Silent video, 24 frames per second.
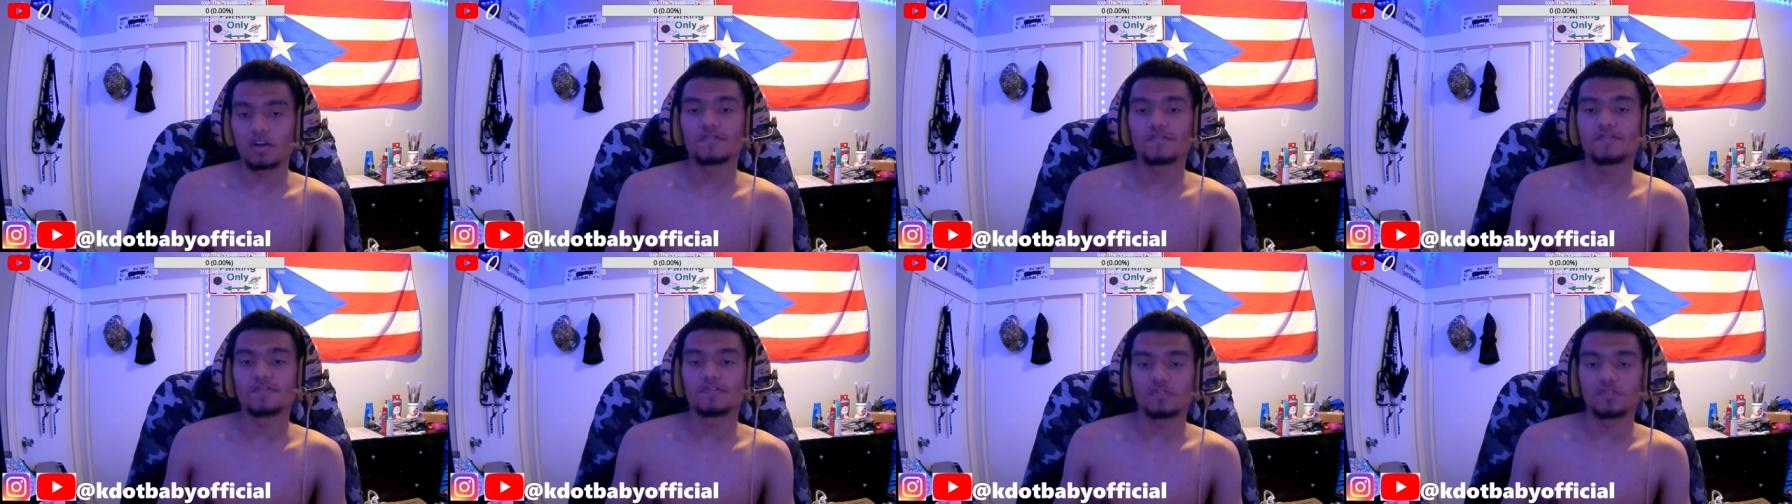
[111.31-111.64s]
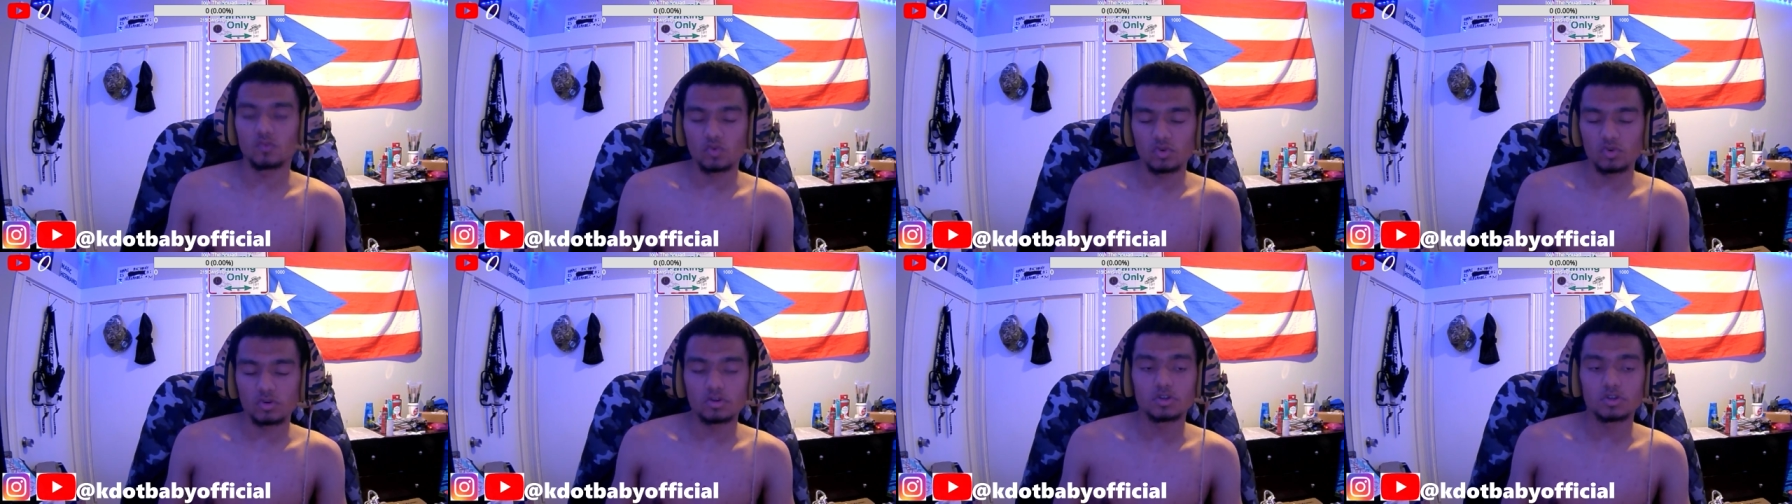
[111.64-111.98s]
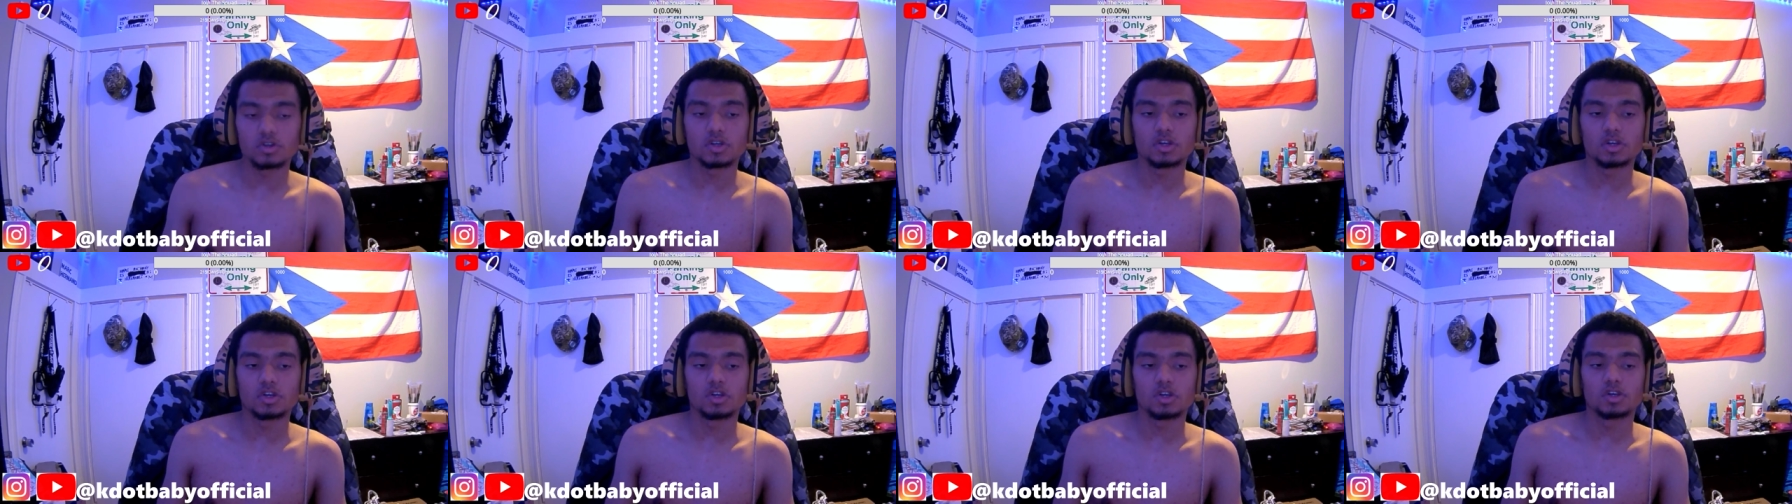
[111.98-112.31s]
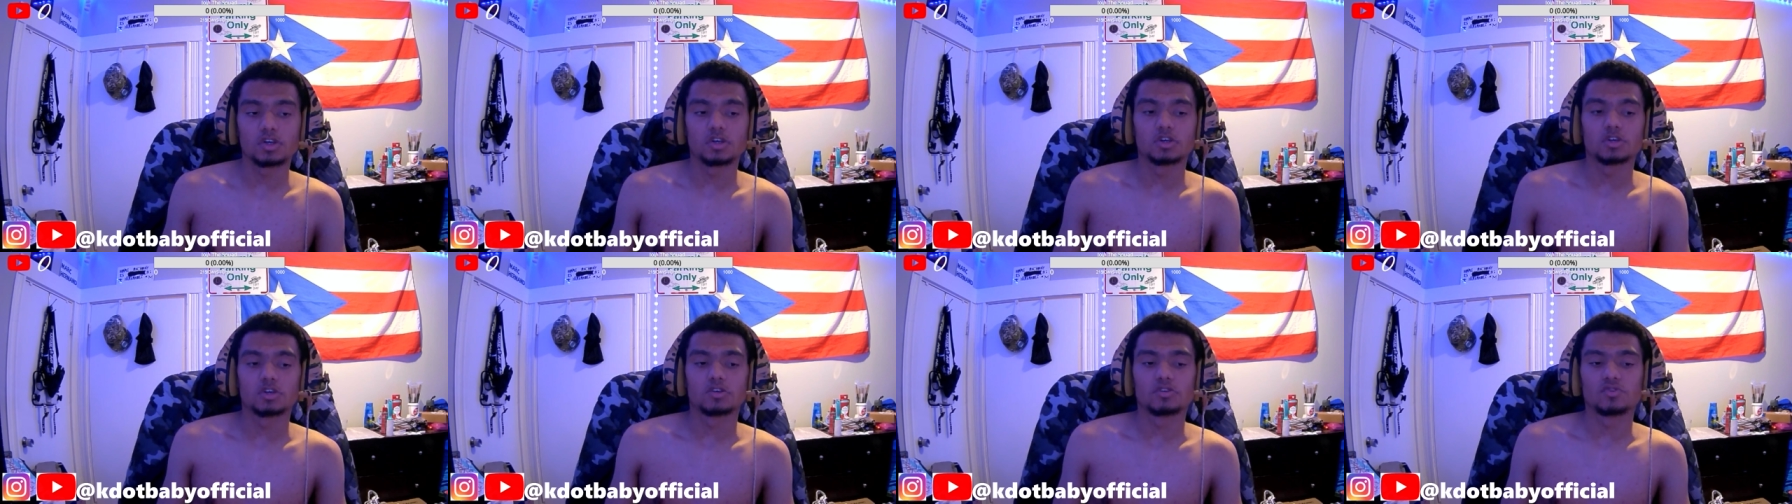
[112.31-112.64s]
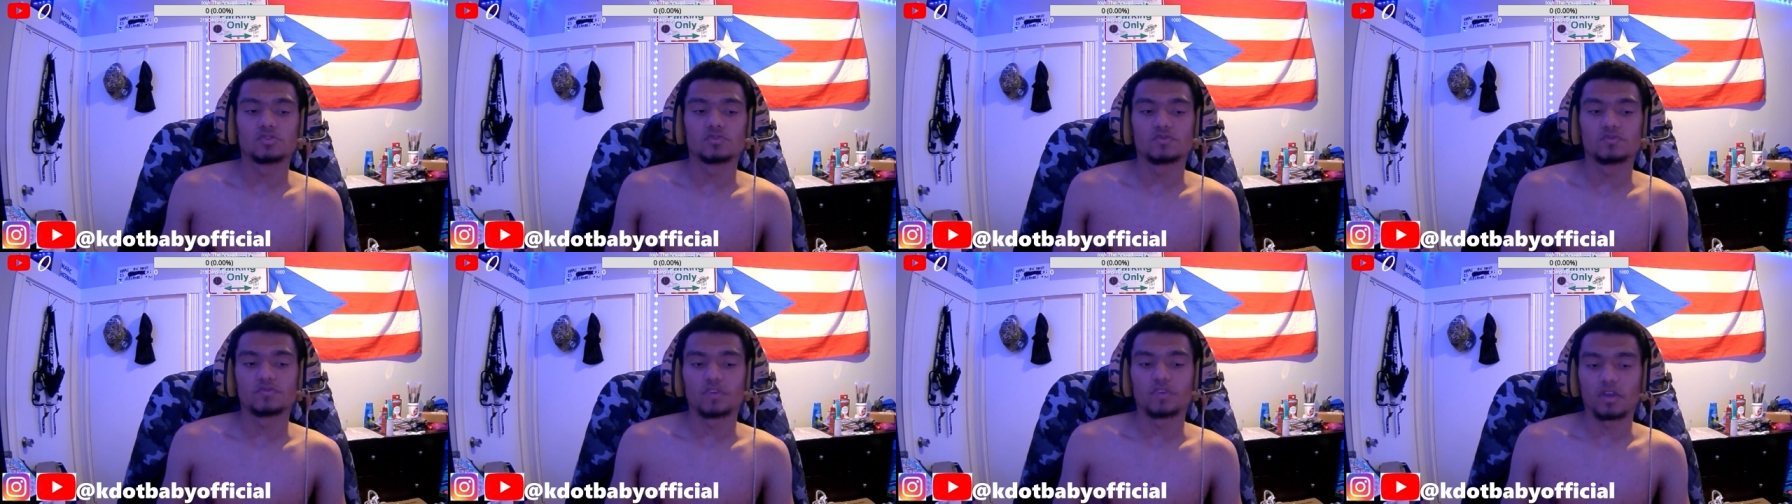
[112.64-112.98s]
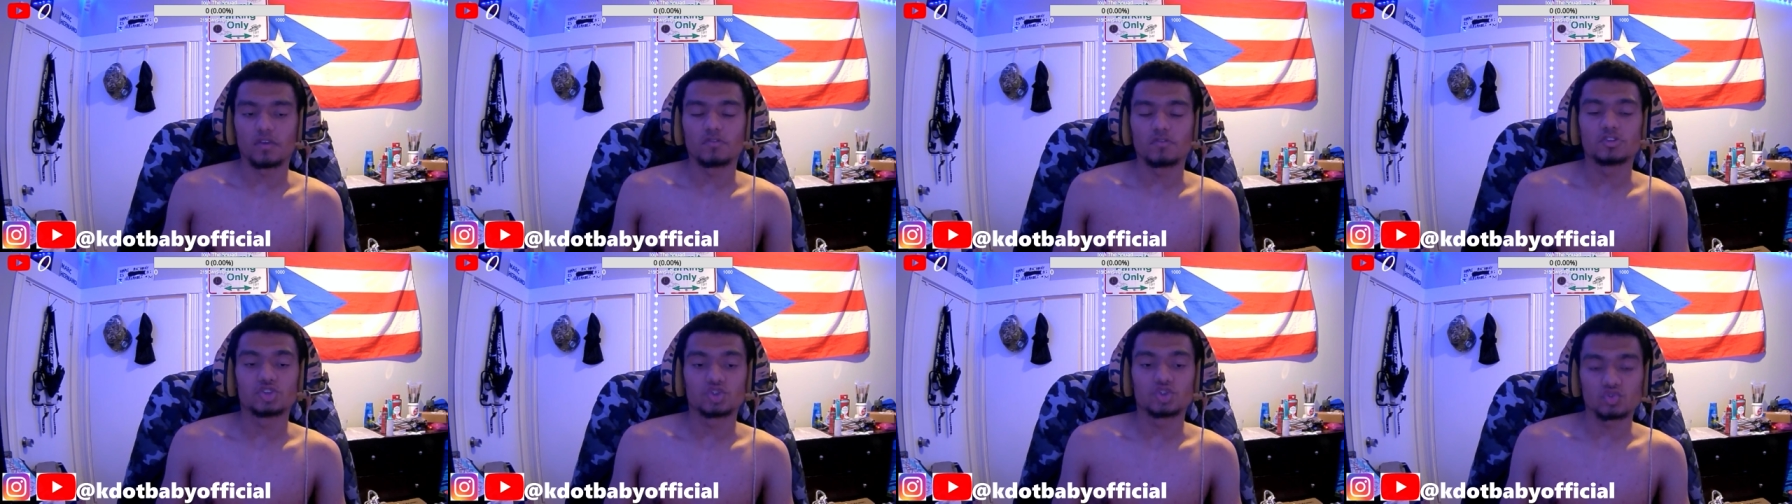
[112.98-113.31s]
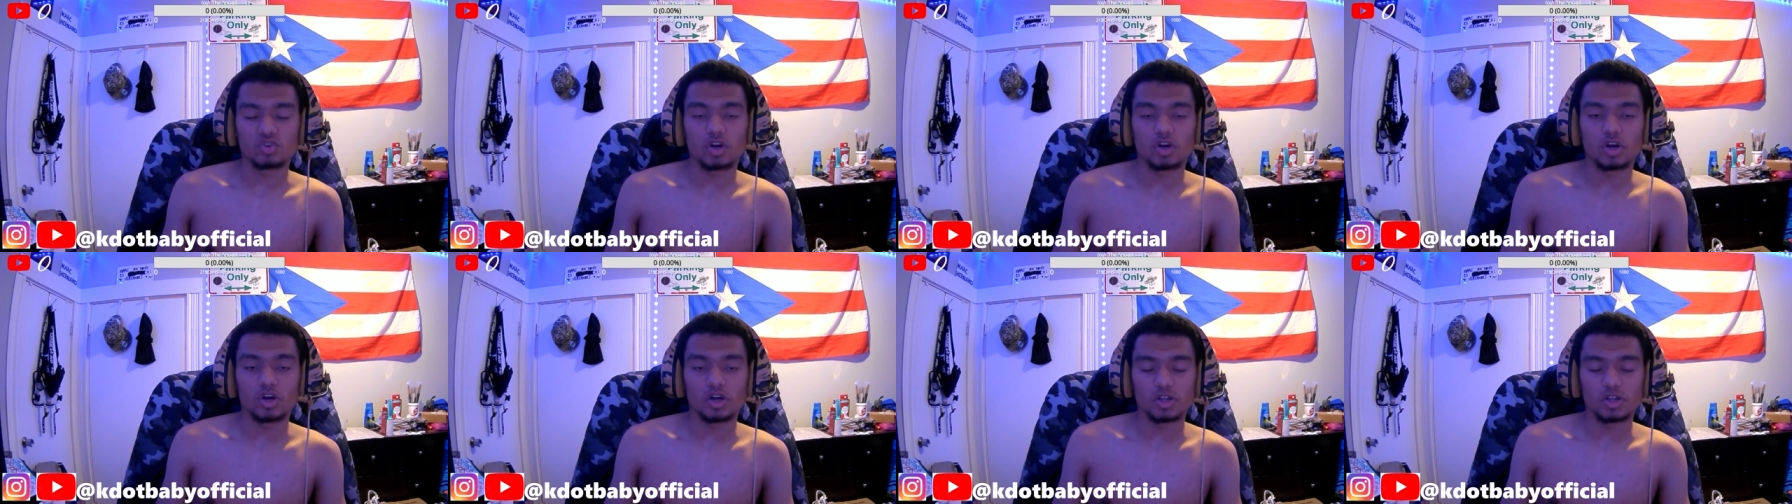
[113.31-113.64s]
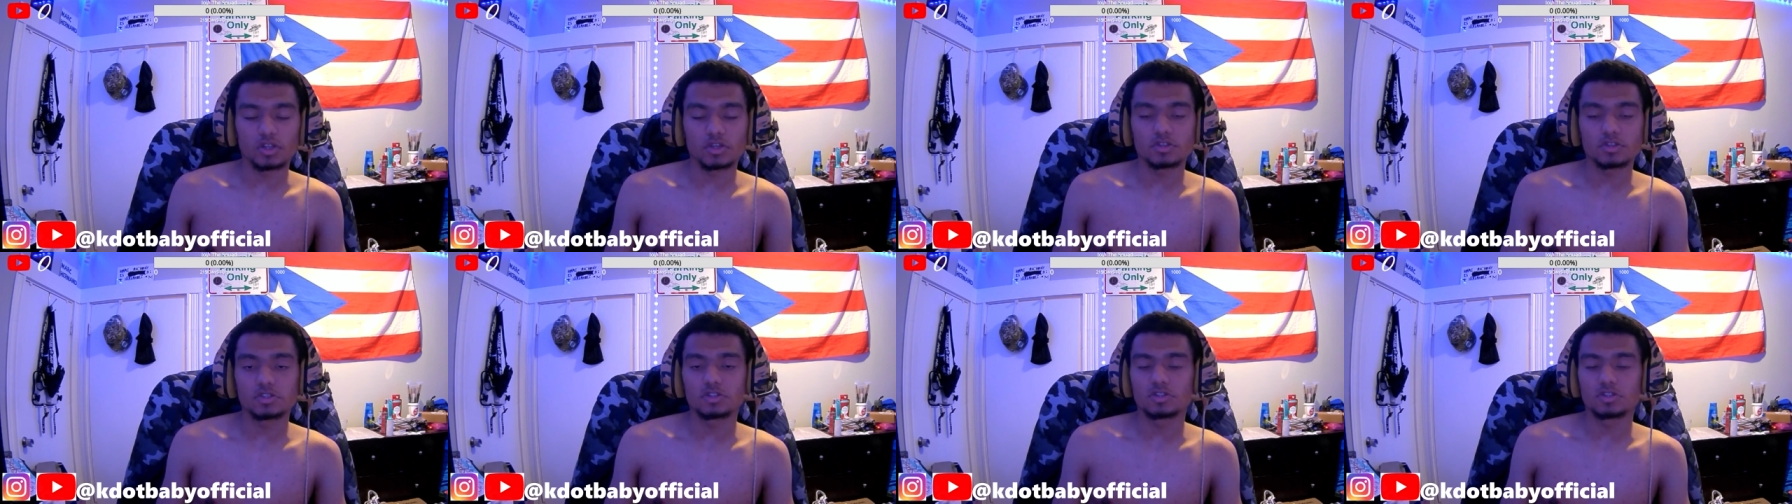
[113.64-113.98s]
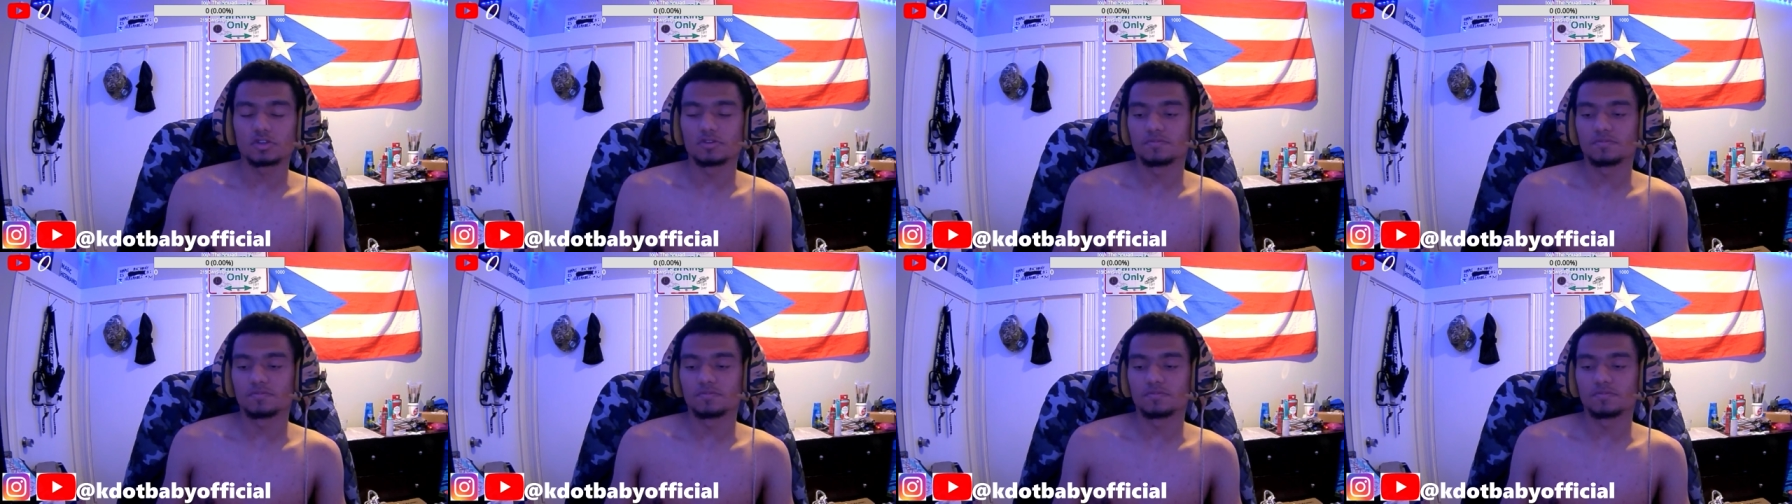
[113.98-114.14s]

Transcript: four favorite drill artists